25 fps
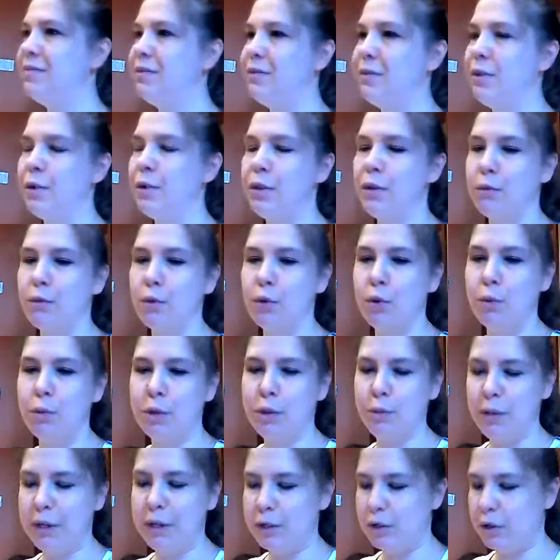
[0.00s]
If you're in the room
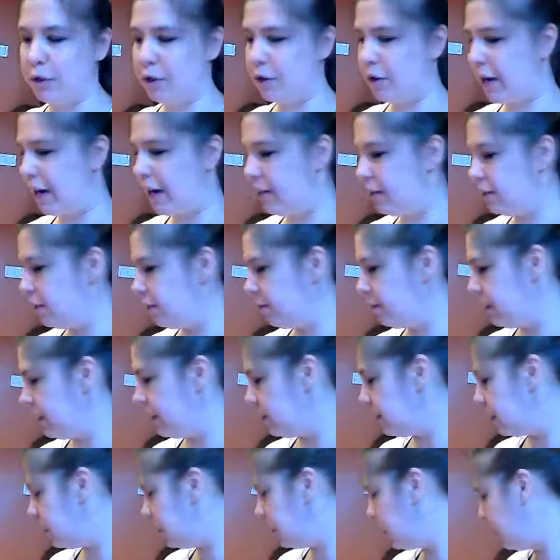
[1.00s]
with me, turn your heads to
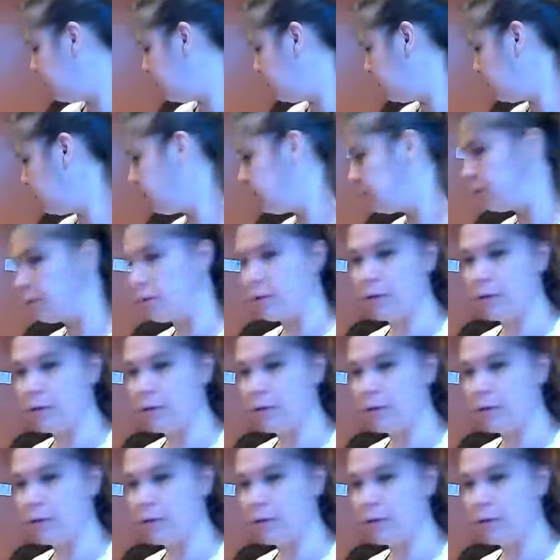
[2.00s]
face the center of the